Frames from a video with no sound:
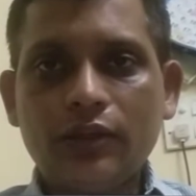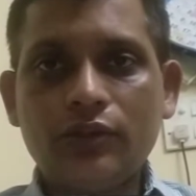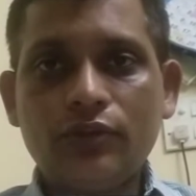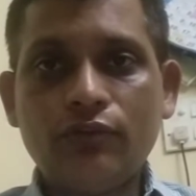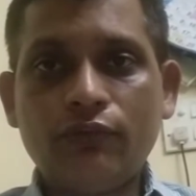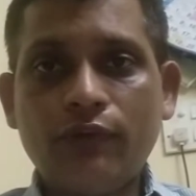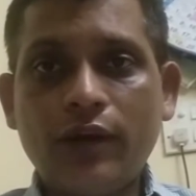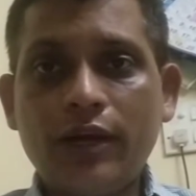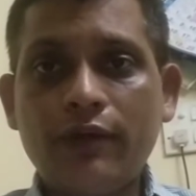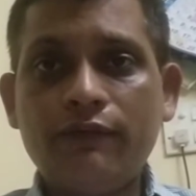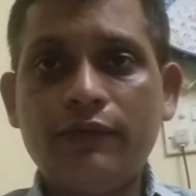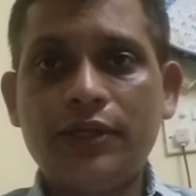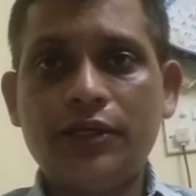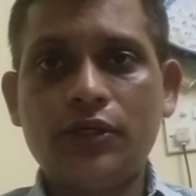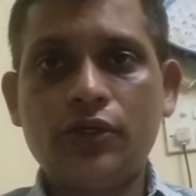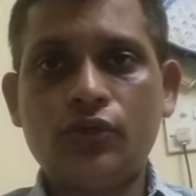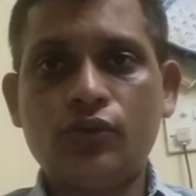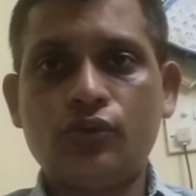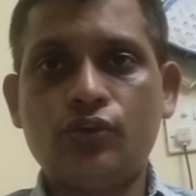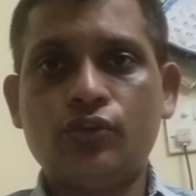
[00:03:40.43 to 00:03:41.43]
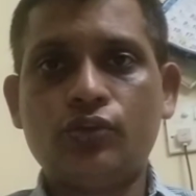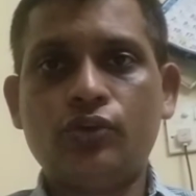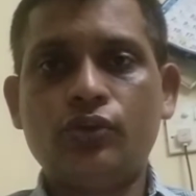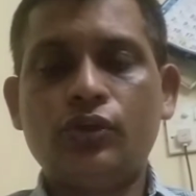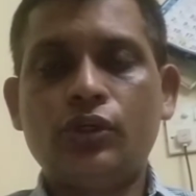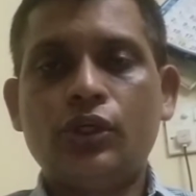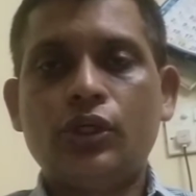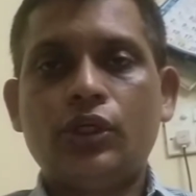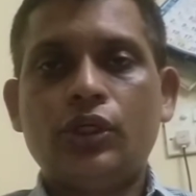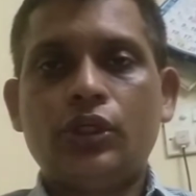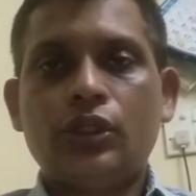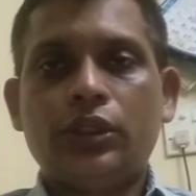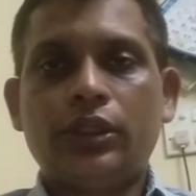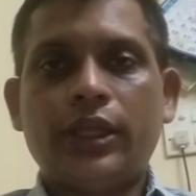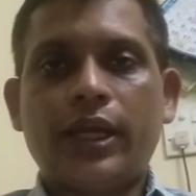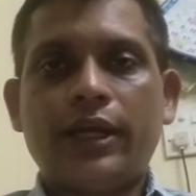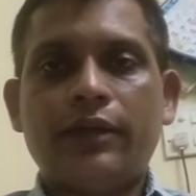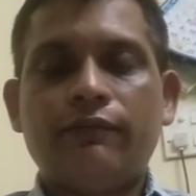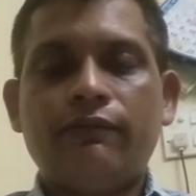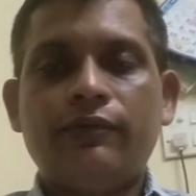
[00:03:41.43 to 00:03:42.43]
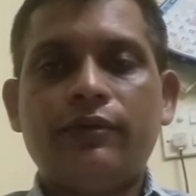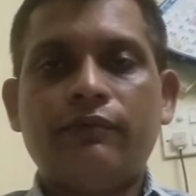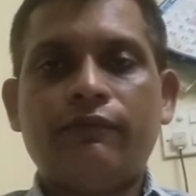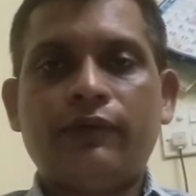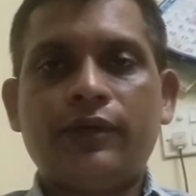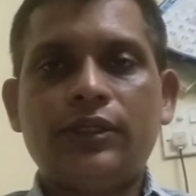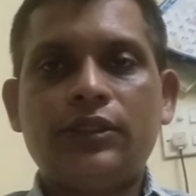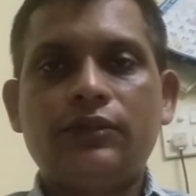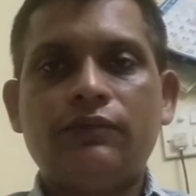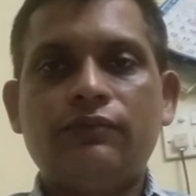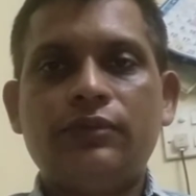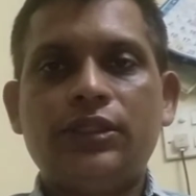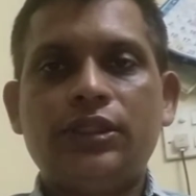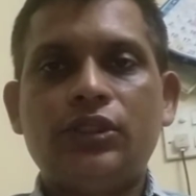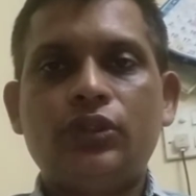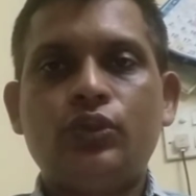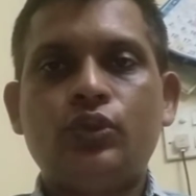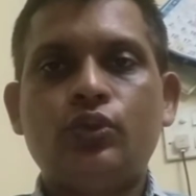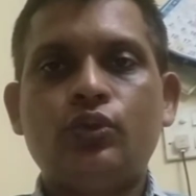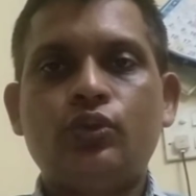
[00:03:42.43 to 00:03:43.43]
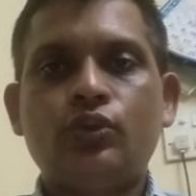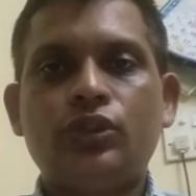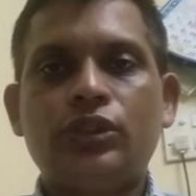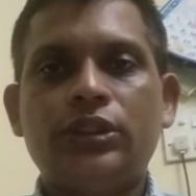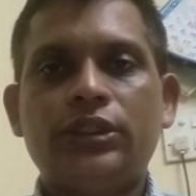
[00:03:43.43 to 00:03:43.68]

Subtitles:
So what we need to do, that we need to